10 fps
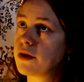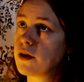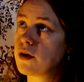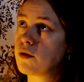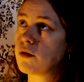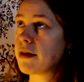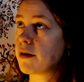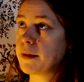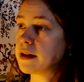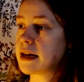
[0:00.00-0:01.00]
The
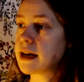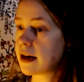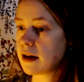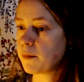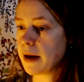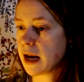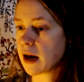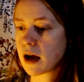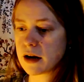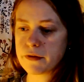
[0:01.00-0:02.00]
rhythm, it's in a
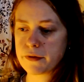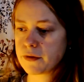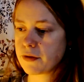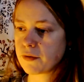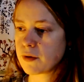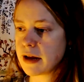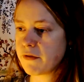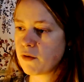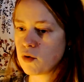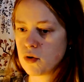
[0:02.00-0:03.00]
kind of
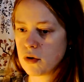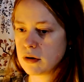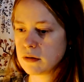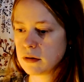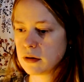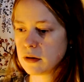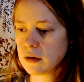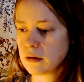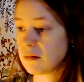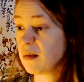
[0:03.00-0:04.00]
3/4
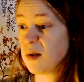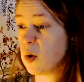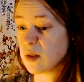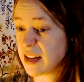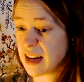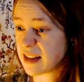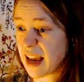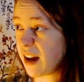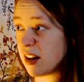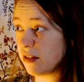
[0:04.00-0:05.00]
or
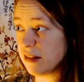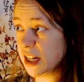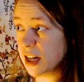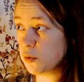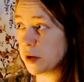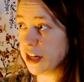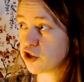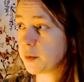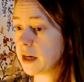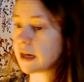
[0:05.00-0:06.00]
6/8, I don't really know
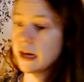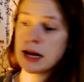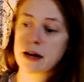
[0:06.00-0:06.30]
which, but like a kind